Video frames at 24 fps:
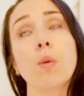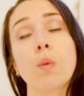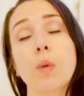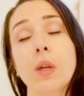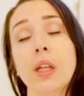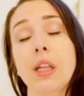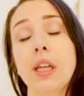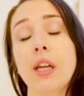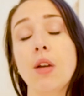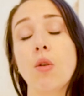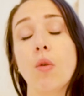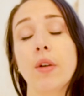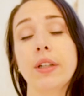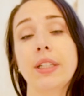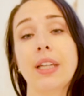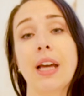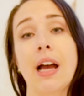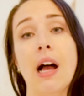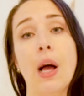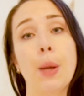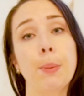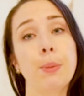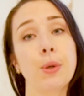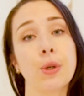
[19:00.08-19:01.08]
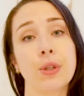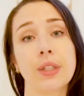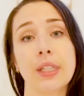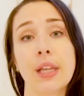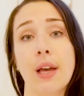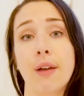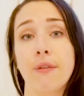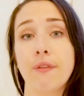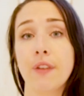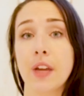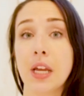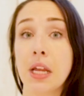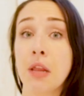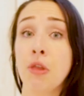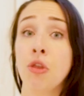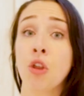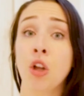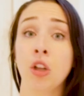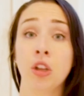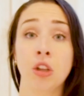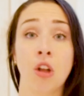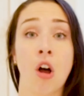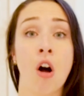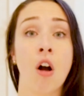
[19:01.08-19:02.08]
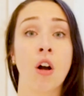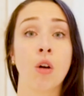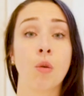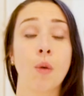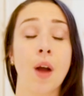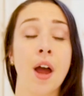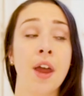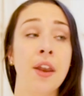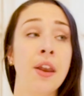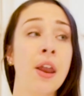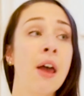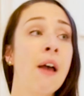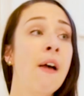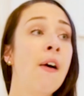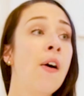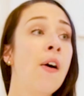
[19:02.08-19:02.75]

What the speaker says: really going to help yourself in the long run.